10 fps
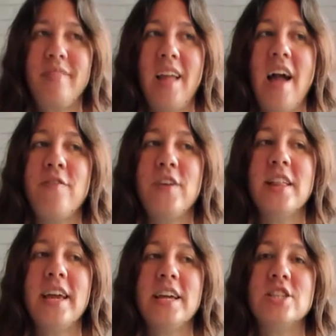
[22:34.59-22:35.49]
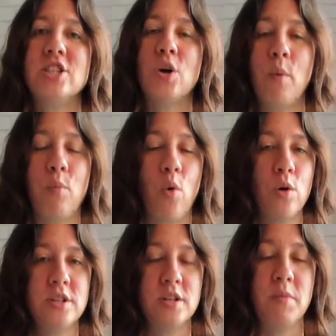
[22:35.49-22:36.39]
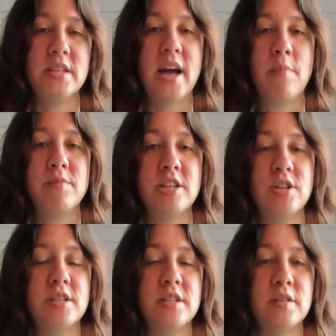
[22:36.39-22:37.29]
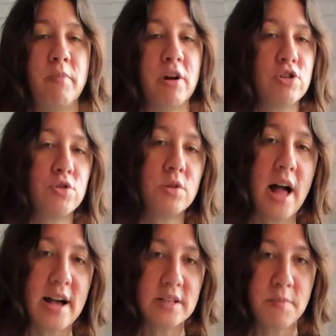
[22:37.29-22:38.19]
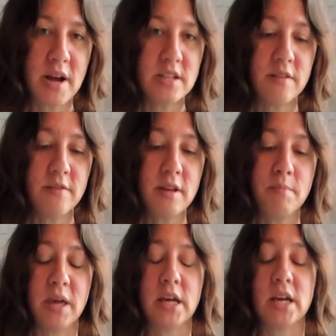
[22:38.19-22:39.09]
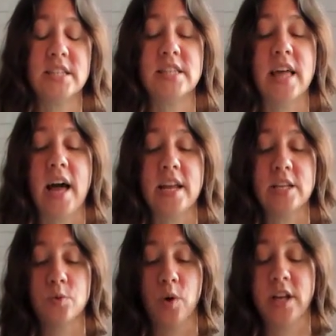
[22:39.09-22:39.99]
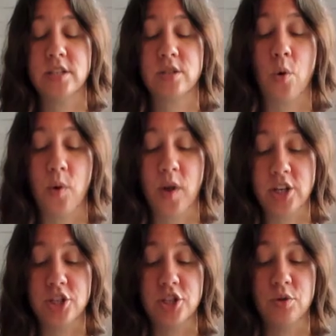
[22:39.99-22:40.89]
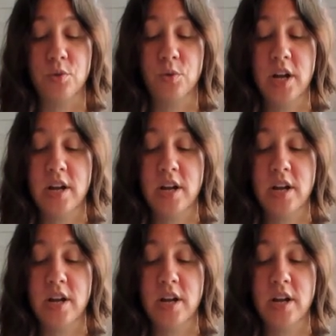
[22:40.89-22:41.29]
I feel like it's so important to be tapped into the spiritual aspect of it, because that is what is going to